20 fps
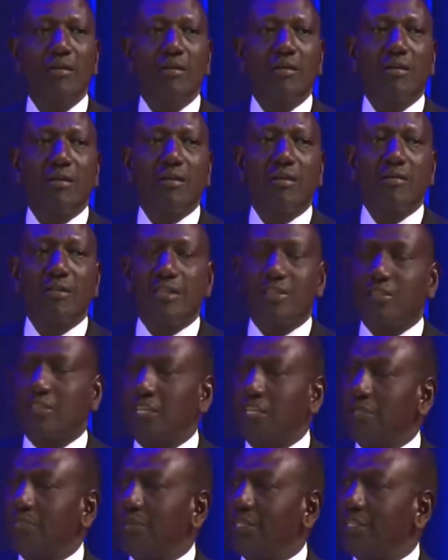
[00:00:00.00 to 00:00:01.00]
the
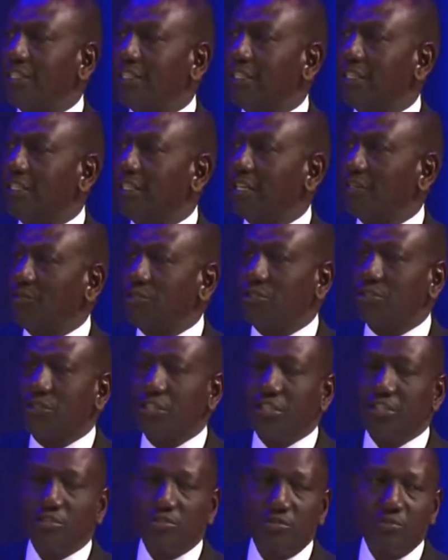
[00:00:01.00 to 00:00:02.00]
statement that was
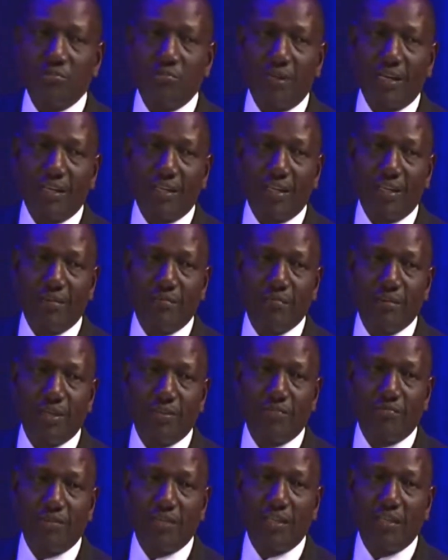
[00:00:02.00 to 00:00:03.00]
issued by the government
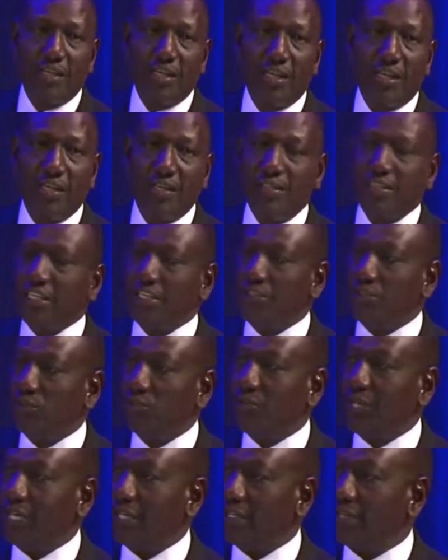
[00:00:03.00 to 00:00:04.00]
of Kenya at the
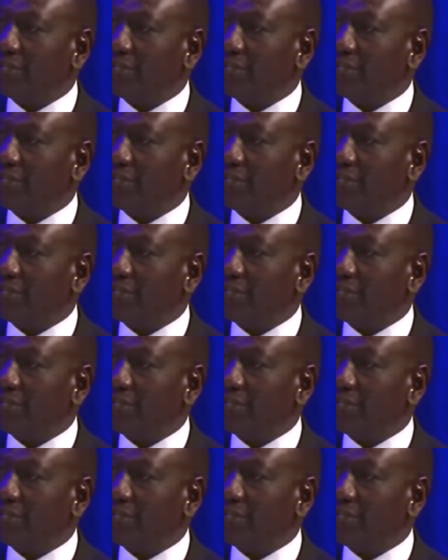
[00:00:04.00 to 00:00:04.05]
UN,